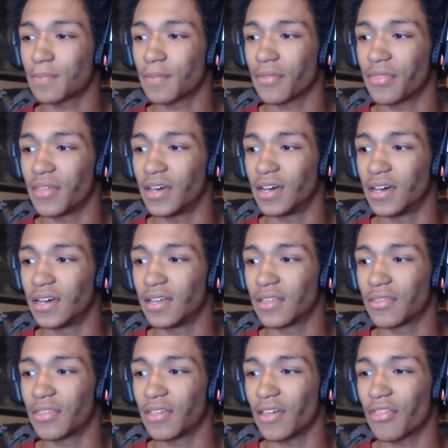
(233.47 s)

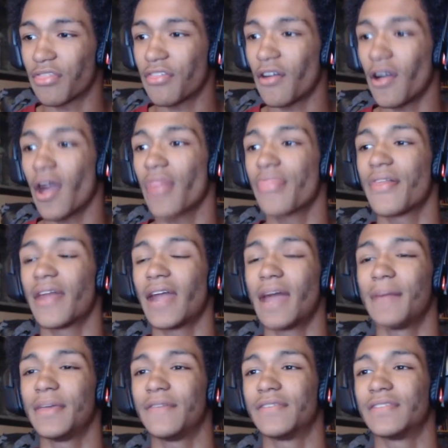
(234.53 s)
the thought that I'm
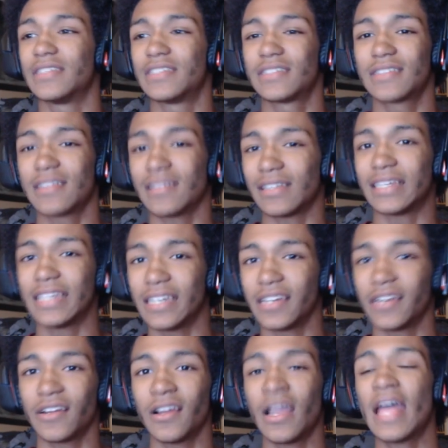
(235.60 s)
even still
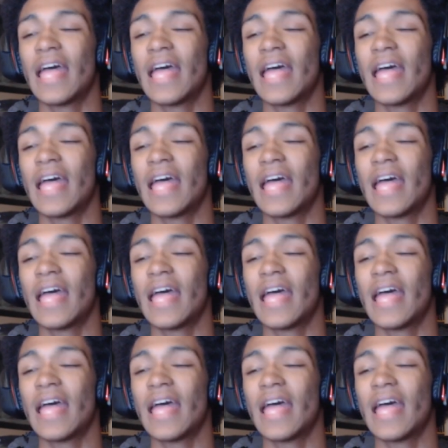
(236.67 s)
here